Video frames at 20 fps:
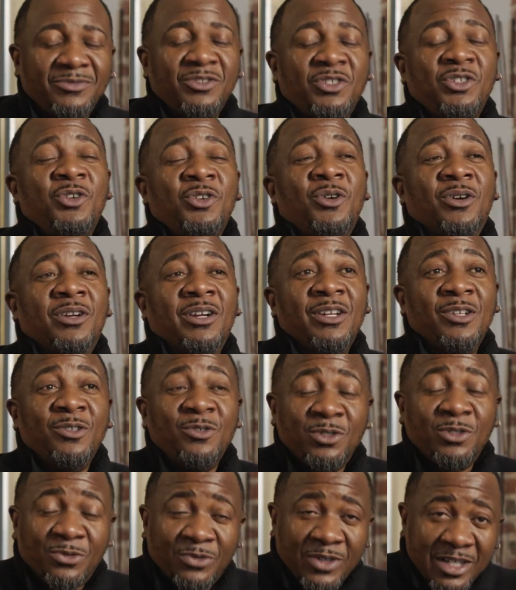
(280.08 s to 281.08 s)
you're gonna
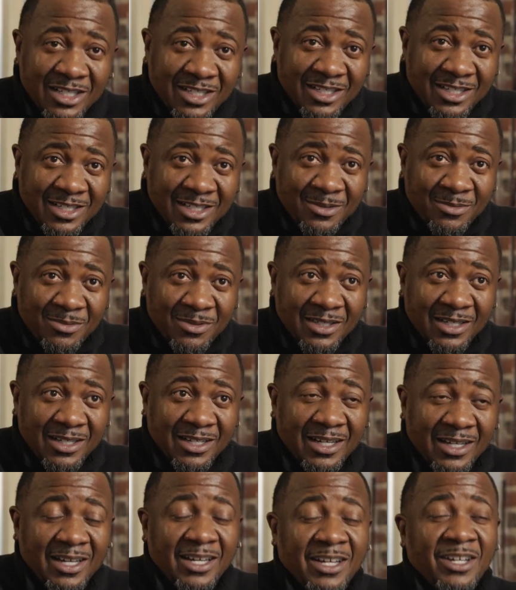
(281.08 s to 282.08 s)
lose friendships.
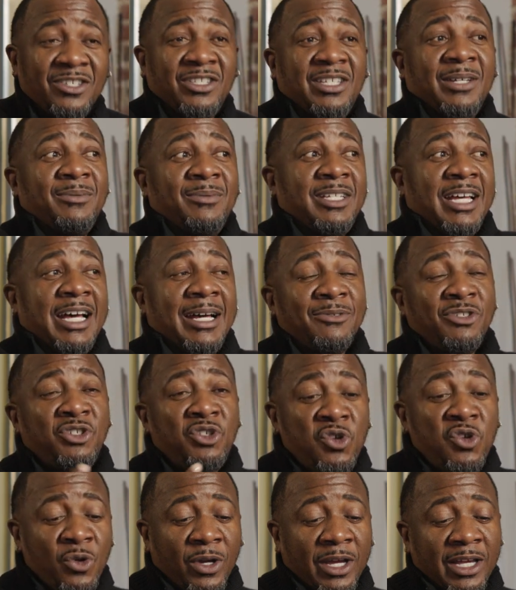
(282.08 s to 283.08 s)
Sometimes
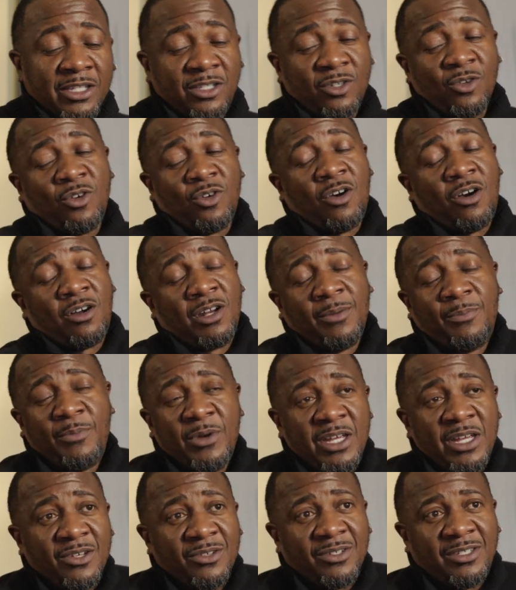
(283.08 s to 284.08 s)
you get so caught up
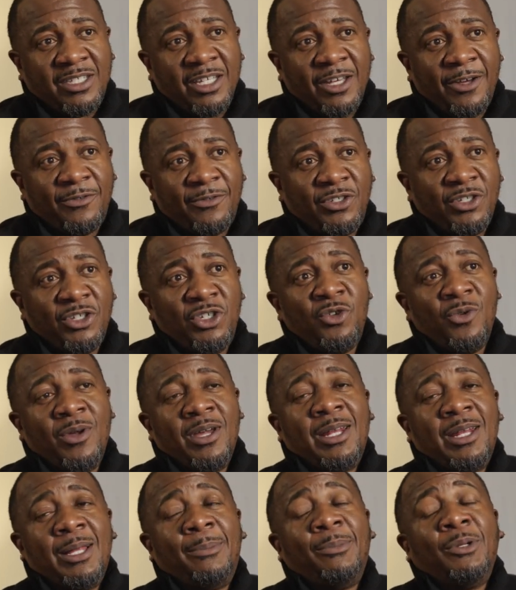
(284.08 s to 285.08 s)
in yourself till you
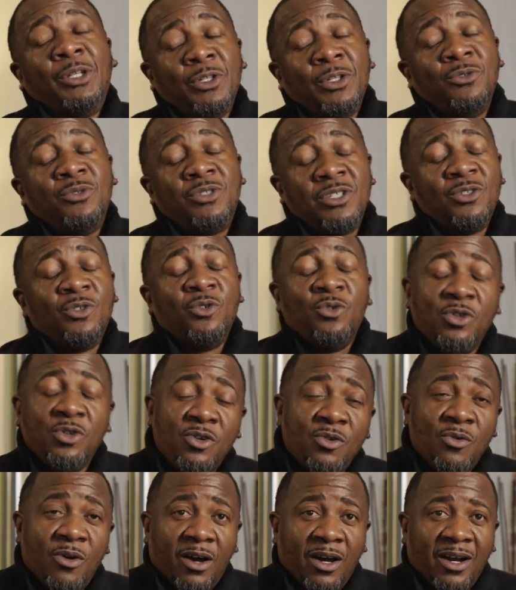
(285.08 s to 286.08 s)
end up losing who
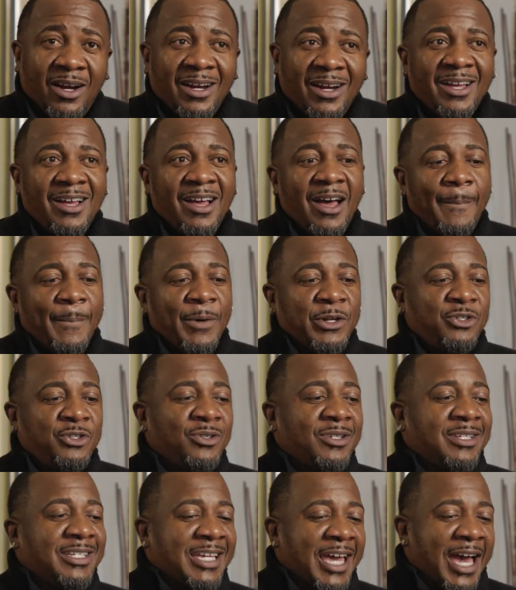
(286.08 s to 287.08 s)
you are, but you
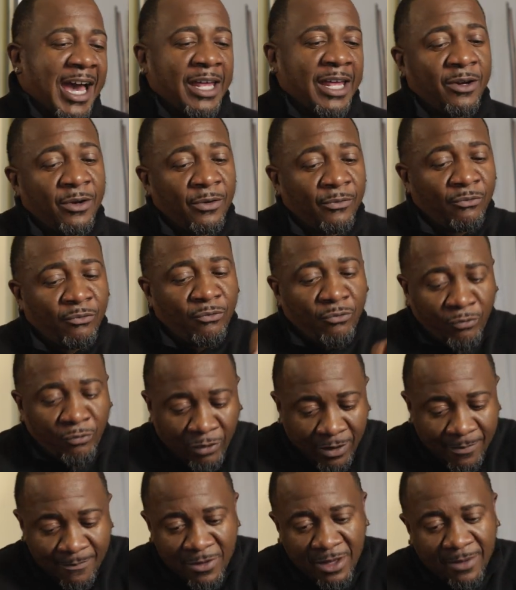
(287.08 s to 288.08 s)
gotta
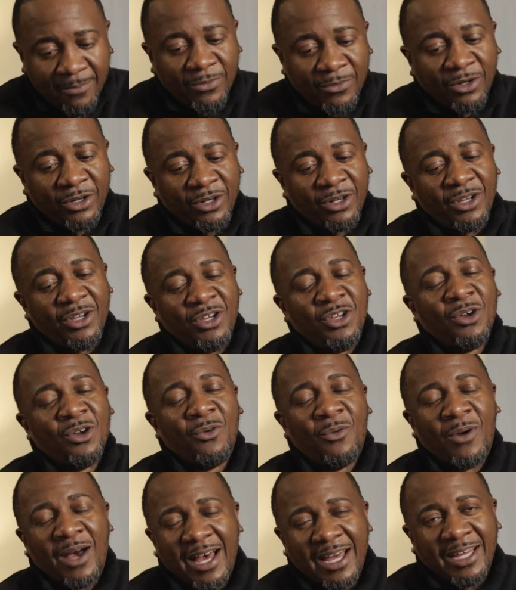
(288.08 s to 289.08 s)
remember your
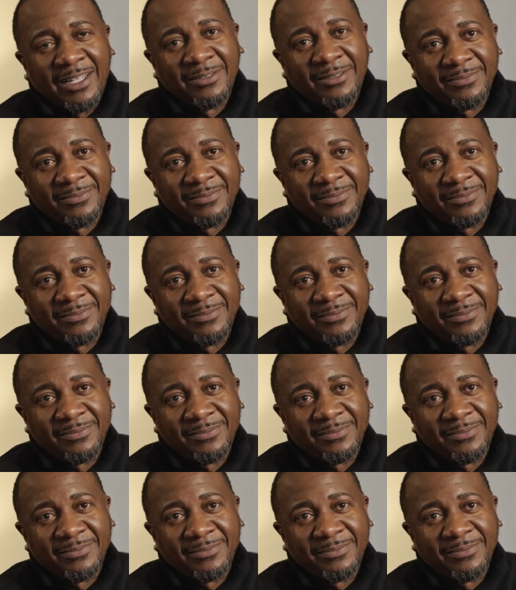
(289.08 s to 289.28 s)
why